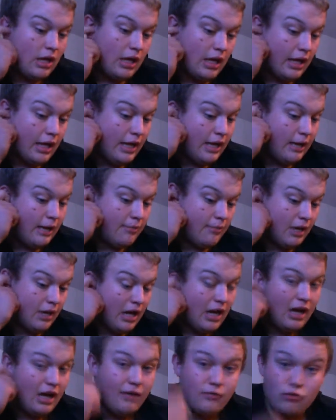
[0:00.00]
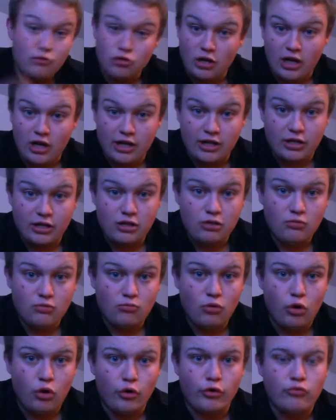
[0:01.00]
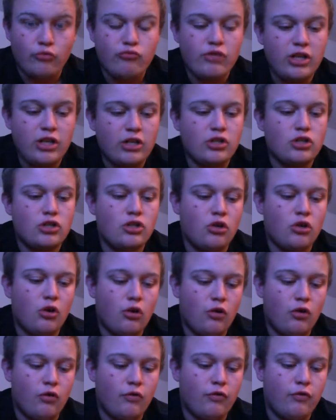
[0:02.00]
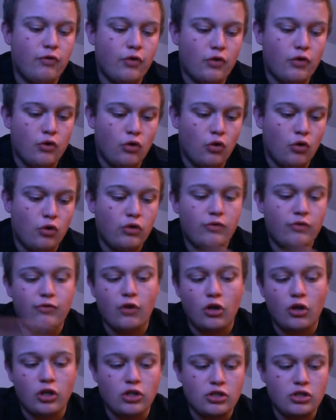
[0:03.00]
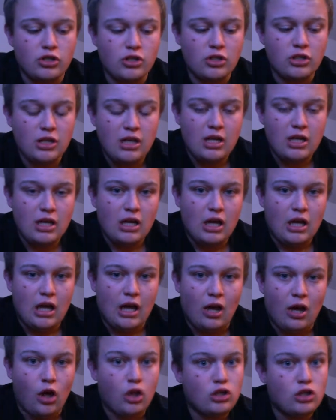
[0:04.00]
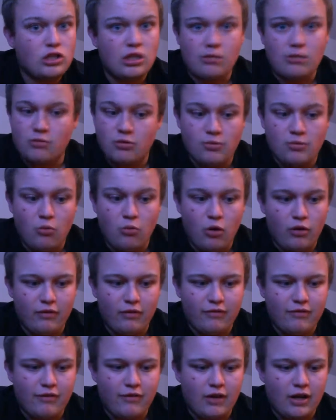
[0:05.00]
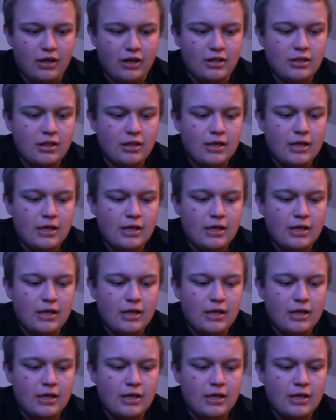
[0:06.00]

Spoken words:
I have tried it on a range of the other voltages. It all seems to be working fine,